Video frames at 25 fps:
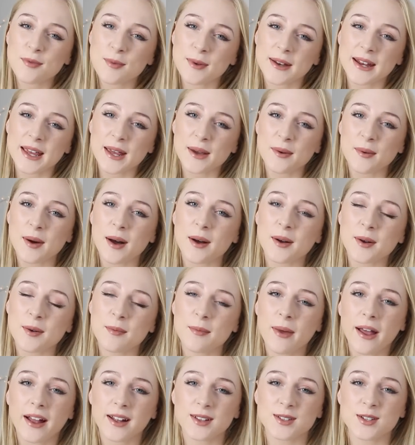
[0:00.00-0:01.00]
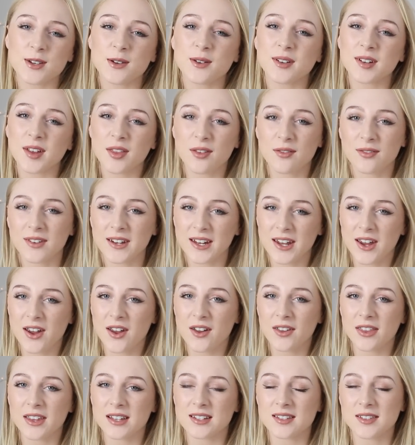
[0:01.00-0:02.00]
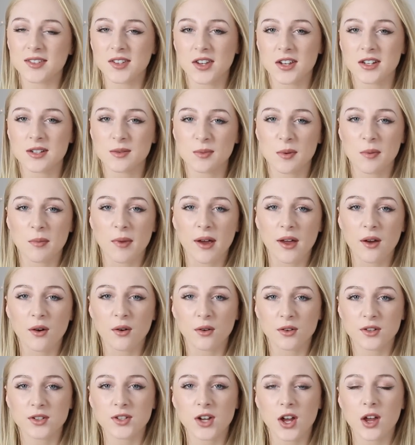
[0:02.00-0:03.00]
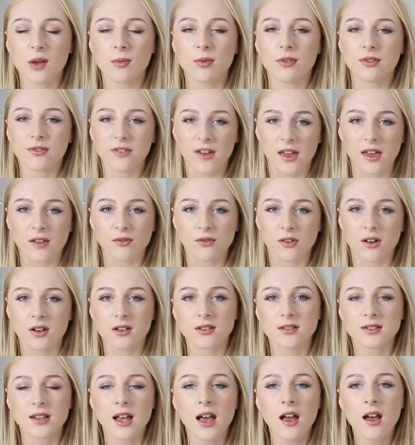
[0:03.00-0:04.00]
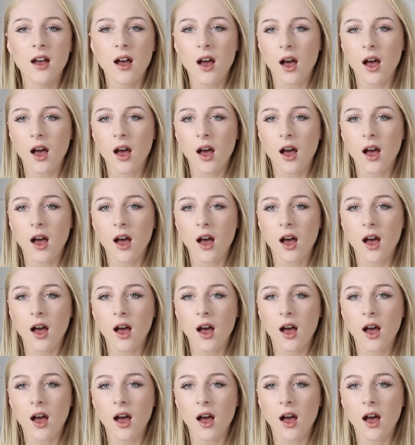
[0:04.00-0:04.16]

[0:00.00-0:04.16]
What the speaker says: everybody, welcome back to another video. This is going to be my October favourites.